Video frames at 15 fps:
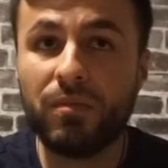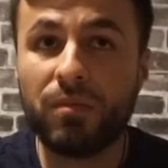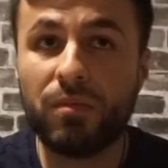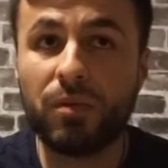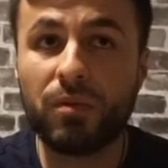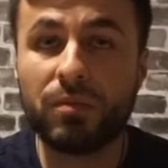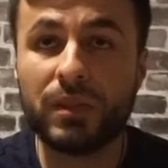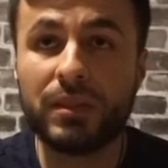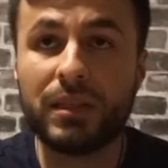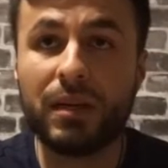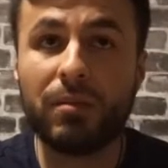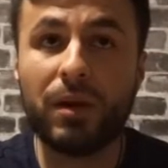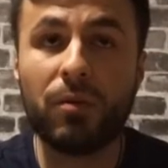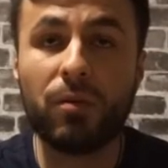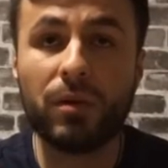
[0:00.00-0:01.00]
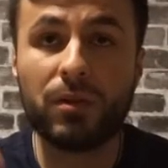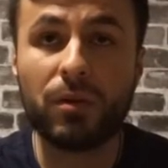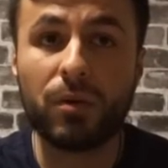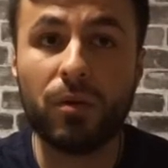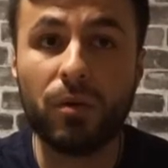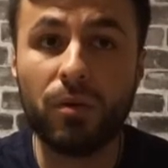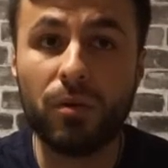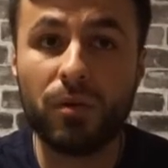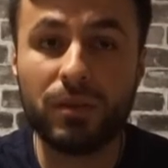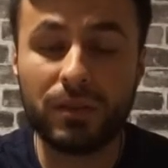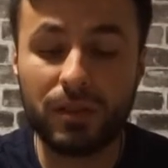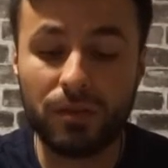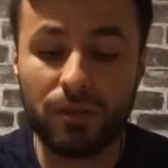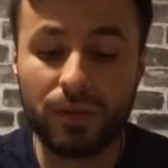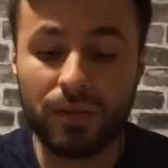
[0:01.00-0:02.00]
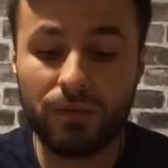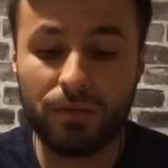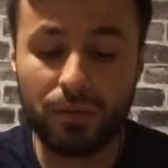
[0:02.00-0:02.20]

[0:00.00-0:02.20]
from the time I want the goal until